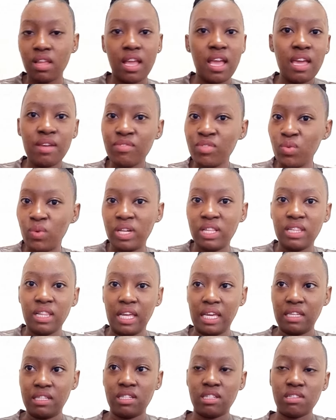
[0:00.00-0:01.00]
everyone
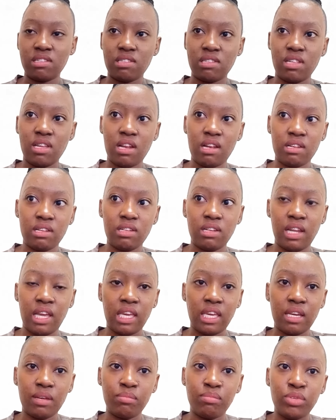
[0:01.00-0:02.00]
like just
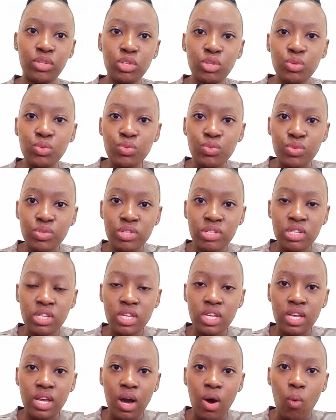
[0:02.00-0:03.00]
like abused
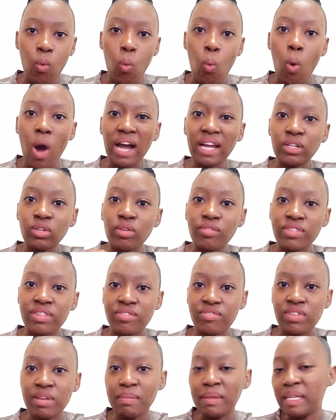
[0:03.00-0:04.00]
one of the
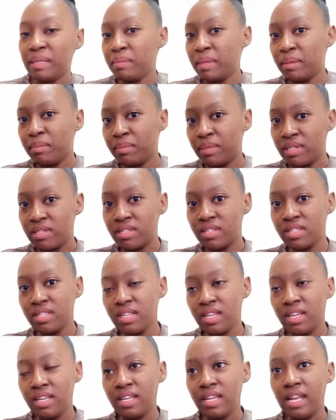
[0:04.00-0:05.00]
family members.
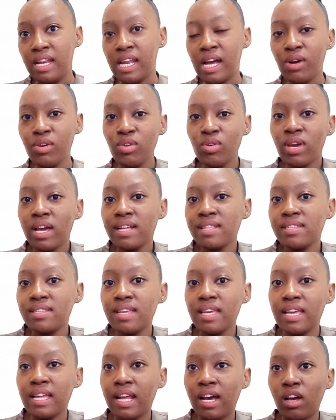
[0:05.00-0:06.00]
Now you can't
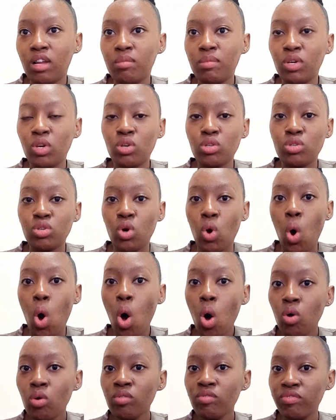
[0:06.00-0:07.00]
say it out because your
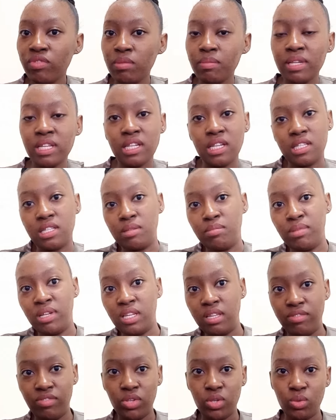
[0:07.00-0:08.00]
own family doesn't
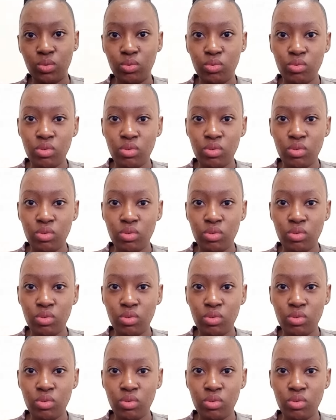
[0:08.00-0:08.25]
believe you.